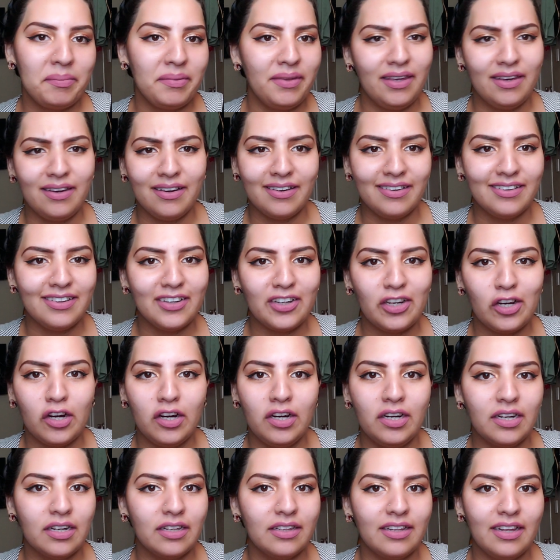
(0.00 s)
He got in the
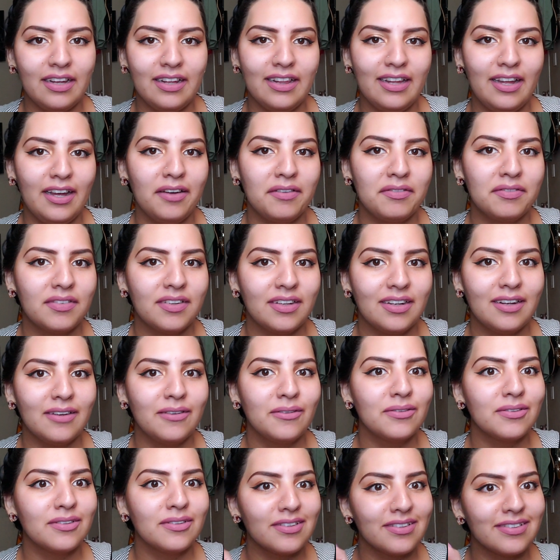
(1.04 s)
car and they left, and I
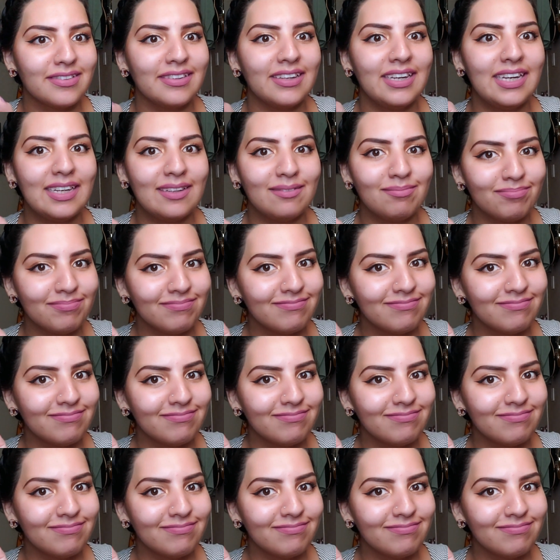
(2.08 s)
was just like,